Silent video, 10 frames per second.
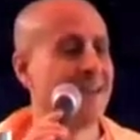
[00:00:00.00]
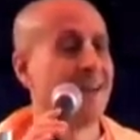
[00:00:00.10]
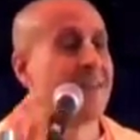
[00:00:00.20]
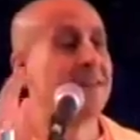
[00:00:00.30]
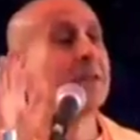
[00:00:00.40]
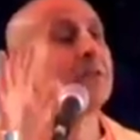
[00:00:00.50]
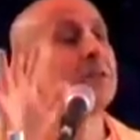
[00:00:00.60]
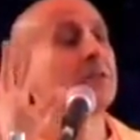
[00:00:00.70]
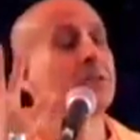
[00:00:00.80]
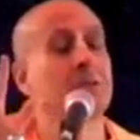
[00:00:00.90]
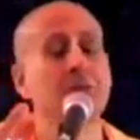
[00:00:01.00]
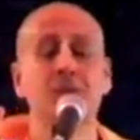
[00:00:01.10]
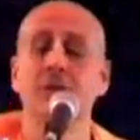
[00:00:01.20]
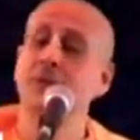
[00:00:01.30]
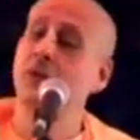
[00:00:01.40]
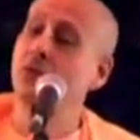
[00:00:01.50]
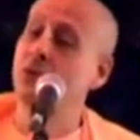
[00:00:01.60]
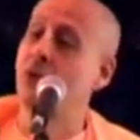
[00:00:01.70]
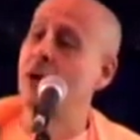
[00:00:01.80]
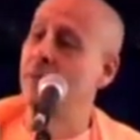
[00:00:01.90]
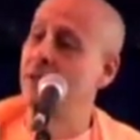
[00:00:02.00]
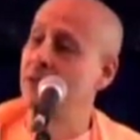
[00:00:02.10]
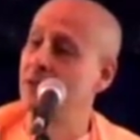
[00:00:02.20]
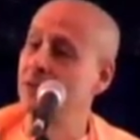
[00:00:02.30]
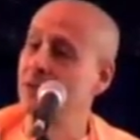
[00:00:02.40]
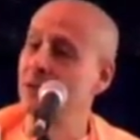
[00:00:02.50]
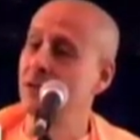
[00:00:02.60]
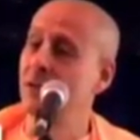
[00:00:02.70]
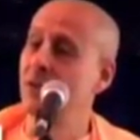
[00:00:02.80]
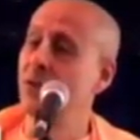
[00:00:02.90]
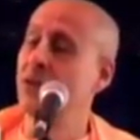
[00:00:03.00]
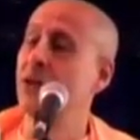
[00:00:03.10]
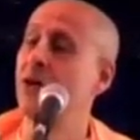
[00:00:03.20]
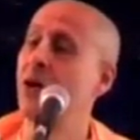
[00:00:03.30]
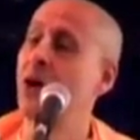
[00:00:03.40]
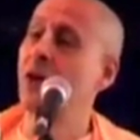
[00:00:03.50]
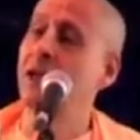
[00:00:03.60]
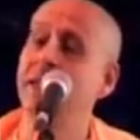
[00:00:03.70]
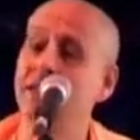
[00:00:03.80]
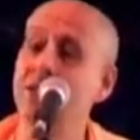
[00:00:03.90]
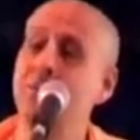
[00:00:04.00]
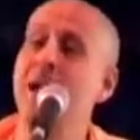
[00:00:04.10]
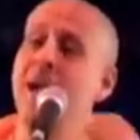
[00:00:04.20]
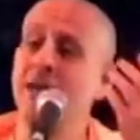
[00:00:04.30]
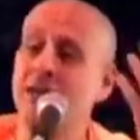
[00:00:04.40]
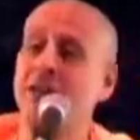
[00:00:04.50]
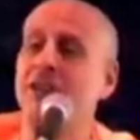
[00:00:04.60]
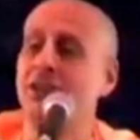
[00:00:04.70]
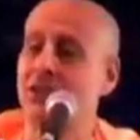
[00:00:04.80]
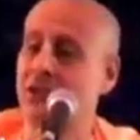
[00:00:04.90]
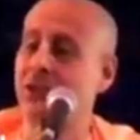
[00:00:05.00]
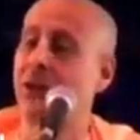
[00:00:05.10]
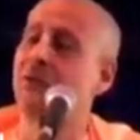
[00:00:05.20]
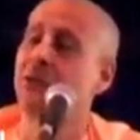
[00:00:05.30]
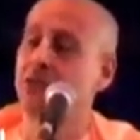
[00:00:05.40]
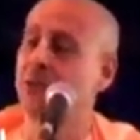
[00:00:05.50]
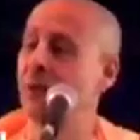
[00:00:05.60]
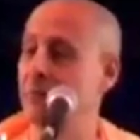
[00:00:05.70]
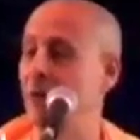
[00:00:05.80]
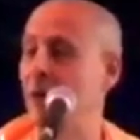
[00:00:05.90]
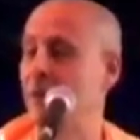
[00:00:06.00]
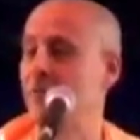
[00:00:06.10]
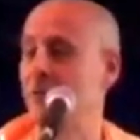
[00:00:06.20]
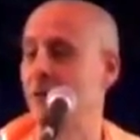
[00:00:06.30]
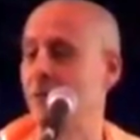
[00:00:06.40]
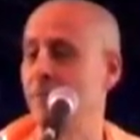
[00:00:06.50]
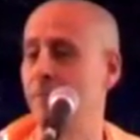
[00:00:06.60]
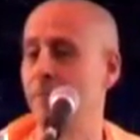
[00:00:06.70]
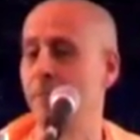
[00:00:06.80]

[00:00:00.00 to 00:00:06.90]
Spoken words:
and the literatures of the Goswamis, which are all expansions of the Srimad Bhagavatam.